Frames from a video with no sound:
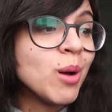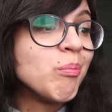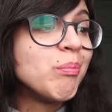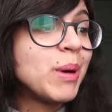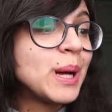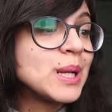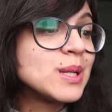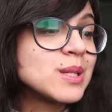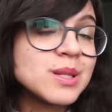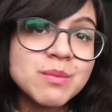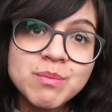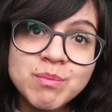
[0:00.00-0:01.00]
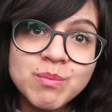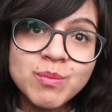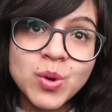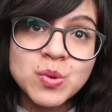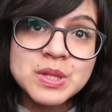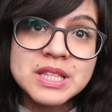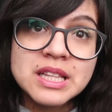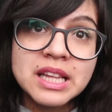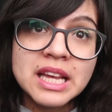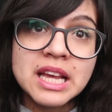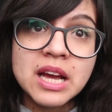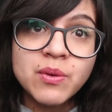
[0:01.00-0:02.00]
but
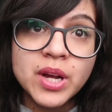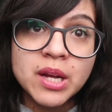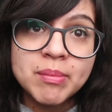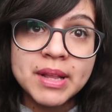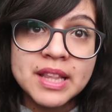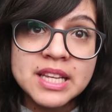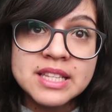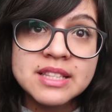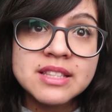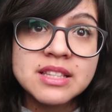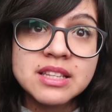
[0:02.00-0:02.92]
mostly I recommend this,